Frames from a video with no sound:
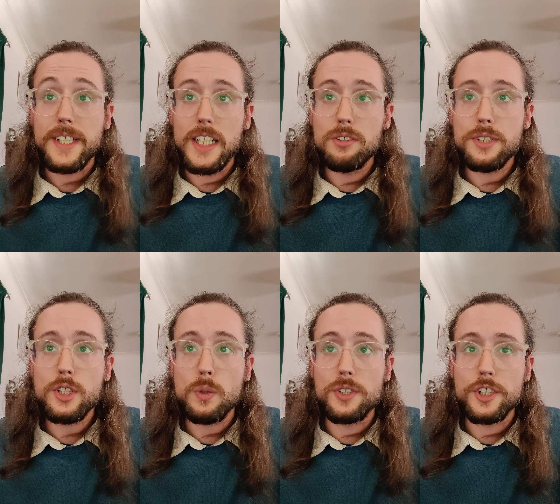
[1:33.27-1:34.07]
Kelvin
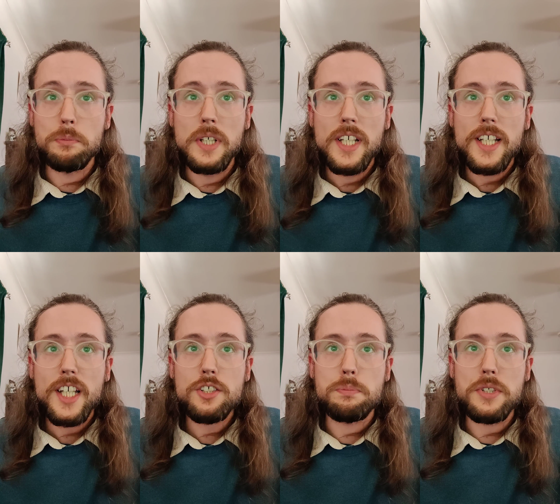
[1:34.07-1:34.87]
Quantum
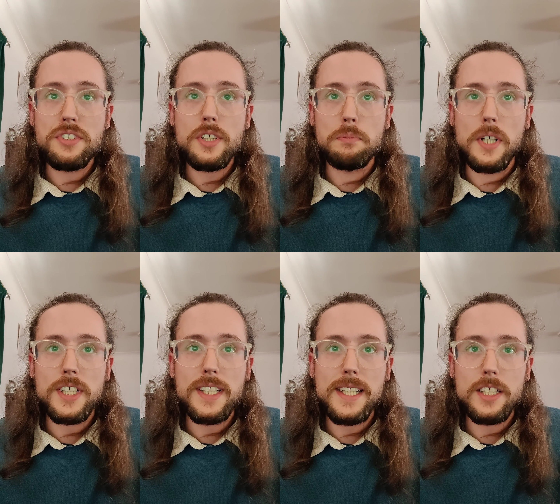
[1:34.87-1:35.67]
is busy
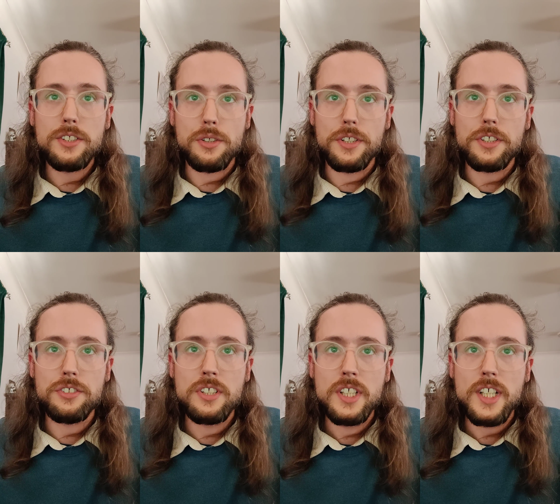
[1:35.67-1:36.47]
making
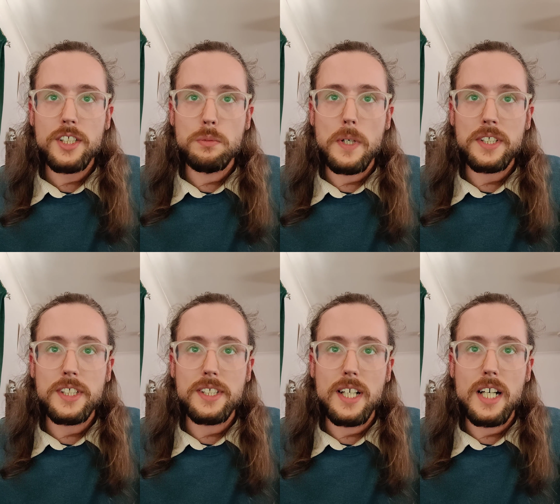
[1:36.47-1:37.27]
electronics at work
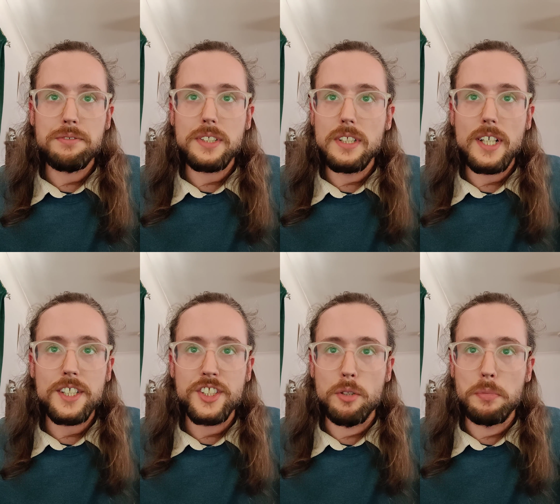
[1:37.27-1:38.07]
at awful
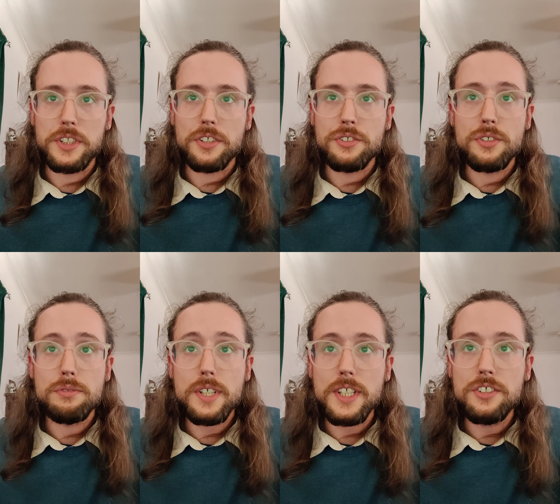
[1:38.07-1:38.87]
low temperatures
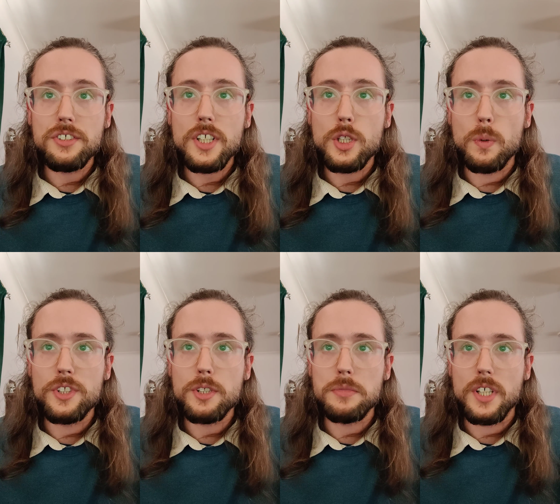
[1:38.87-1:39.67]
for ease and
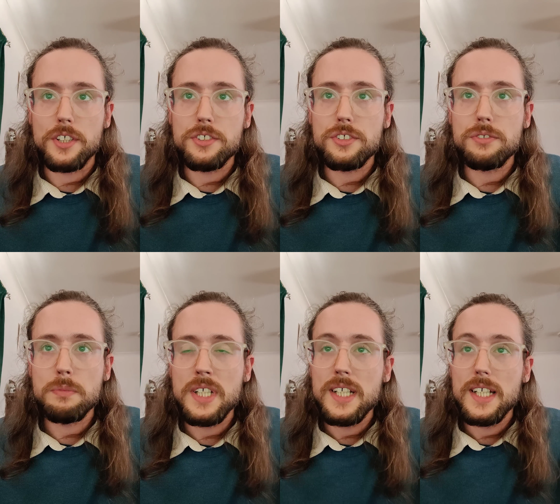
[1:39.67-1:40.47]
quantum tasks.
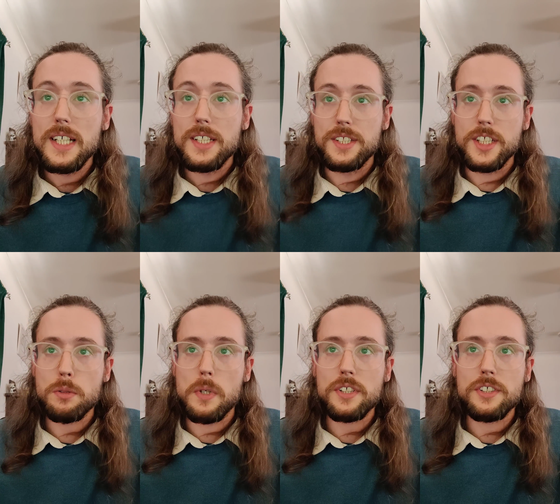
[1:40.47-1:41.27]

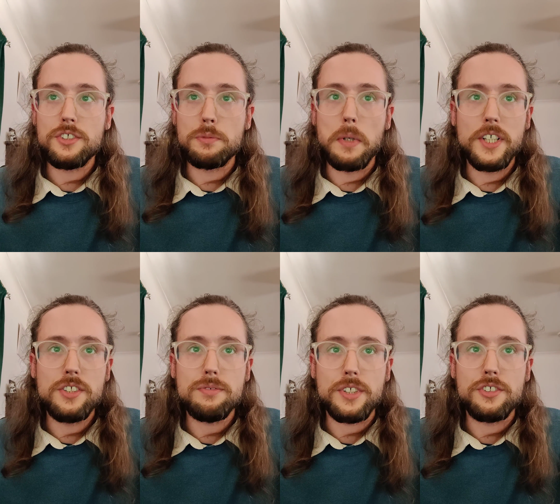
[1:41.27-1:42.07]
Their work
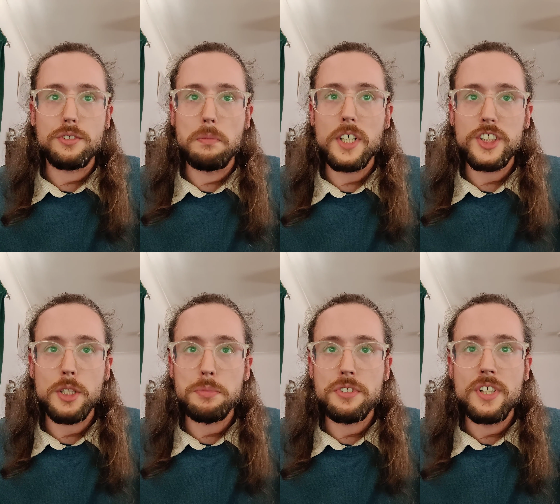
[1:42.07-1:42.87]
spans from smart
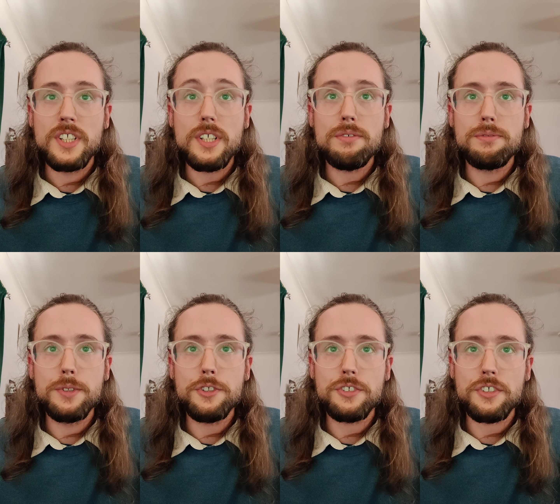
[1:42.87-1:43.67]
chips to
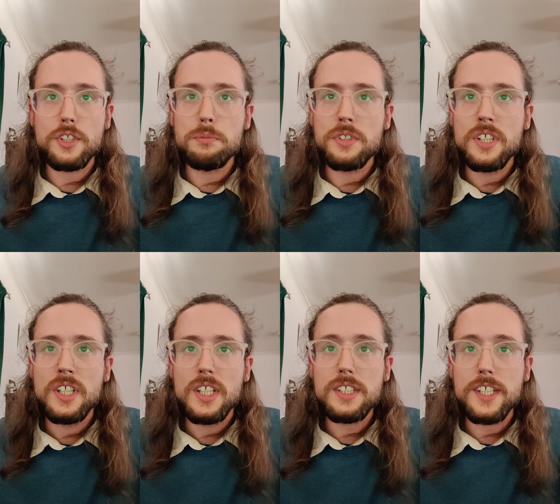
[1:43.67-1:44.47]
full systems
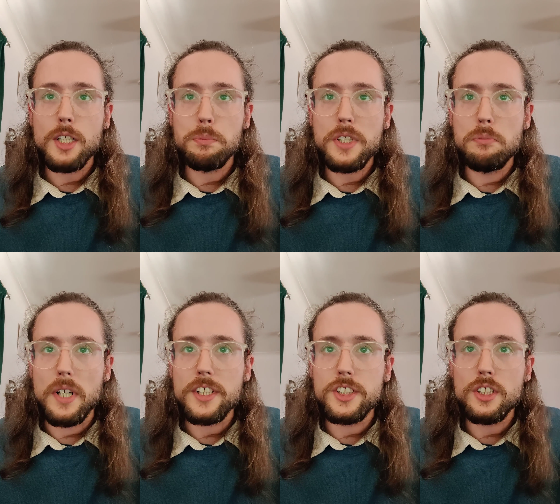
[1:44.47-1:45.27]
that help in
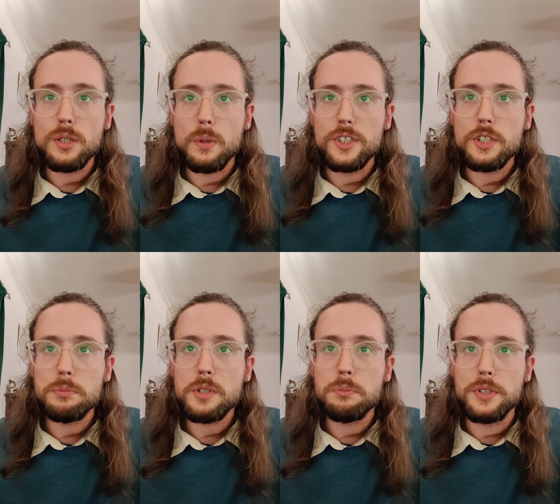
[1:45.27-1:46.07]
managing
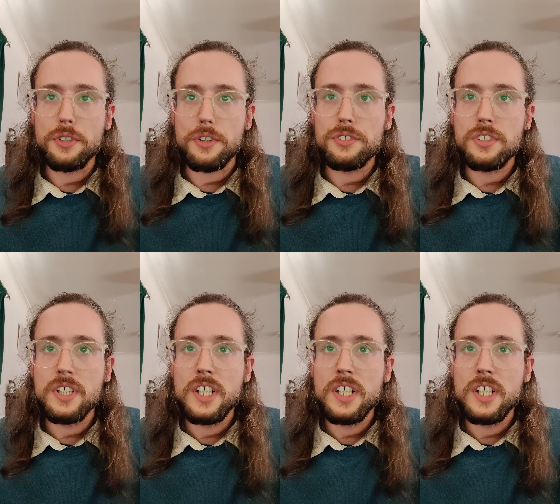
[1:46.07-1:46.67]
quantum computers,